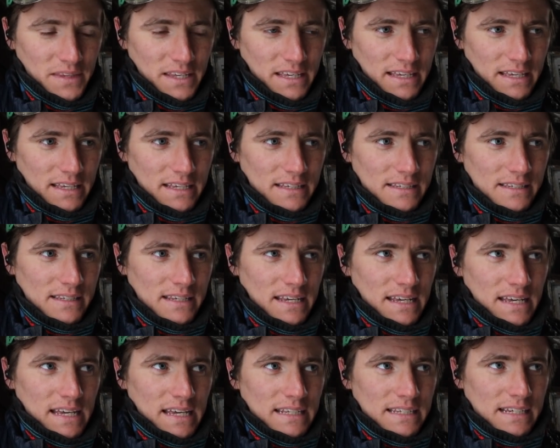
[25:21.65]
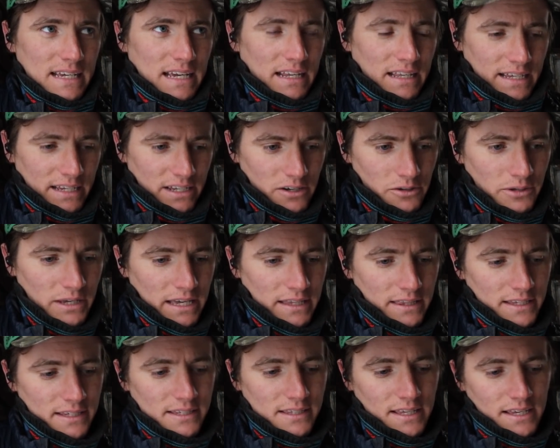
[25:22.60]
is it's kind of like, okay,
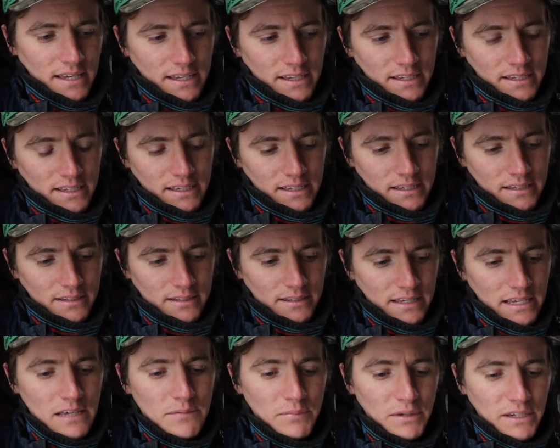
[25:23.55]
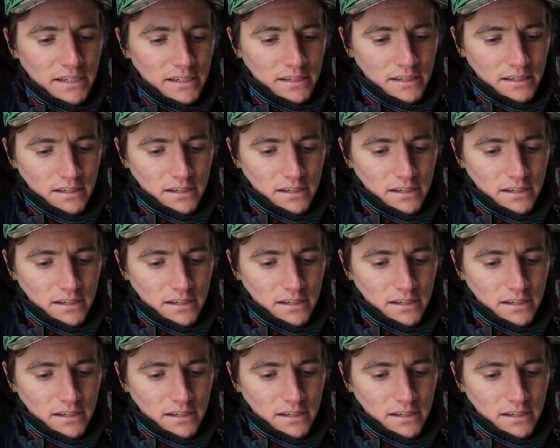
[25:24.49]
this thing is keeping